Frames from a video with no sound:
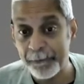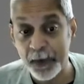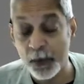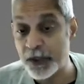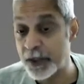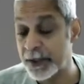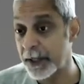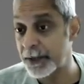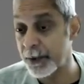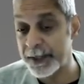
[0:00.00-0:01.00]
which is
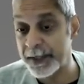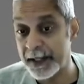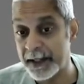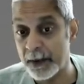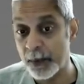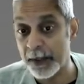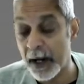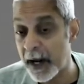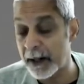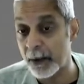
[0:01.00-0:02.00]
associated with
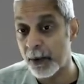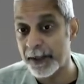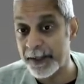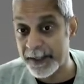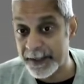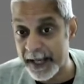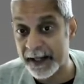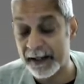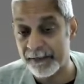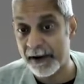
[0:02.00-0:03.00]
higher ordered
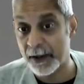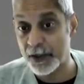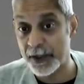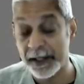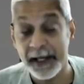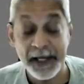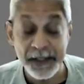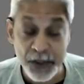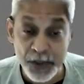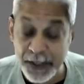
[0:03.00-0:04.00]
executive functioning,
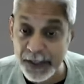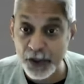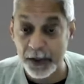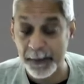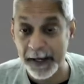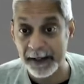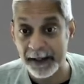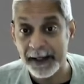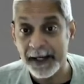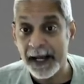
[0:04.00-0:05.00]
such as decision making.
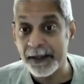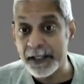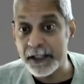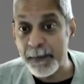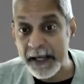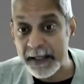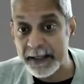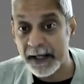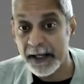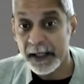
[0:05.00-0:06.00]
And this means
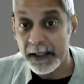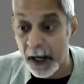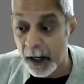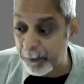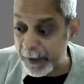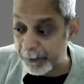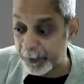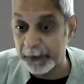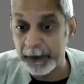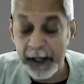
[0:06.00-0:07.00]
that young
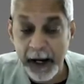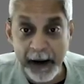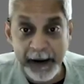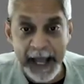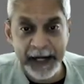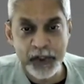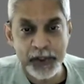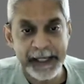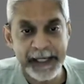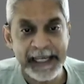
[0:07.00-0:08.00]
people are
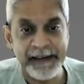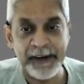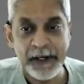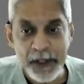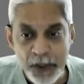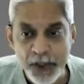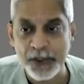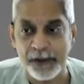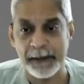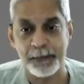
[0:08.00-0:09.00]
actually
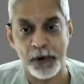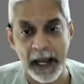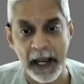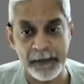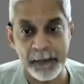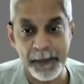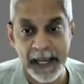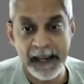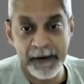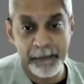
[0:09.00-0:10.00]
evolutionarily primed to
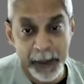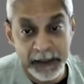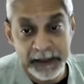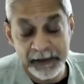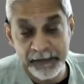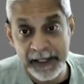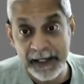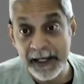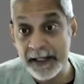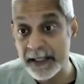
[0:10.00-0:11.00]
behave
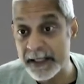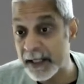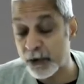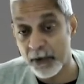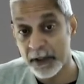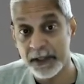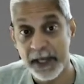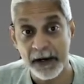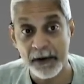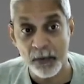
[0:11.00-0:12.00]
impulsively, to seek thrills
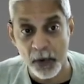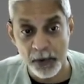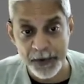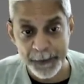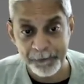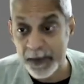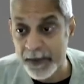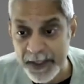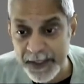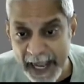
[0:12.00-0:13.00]
and rewards.
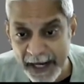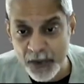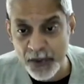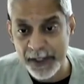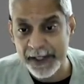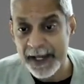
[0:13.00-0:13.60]
This is actually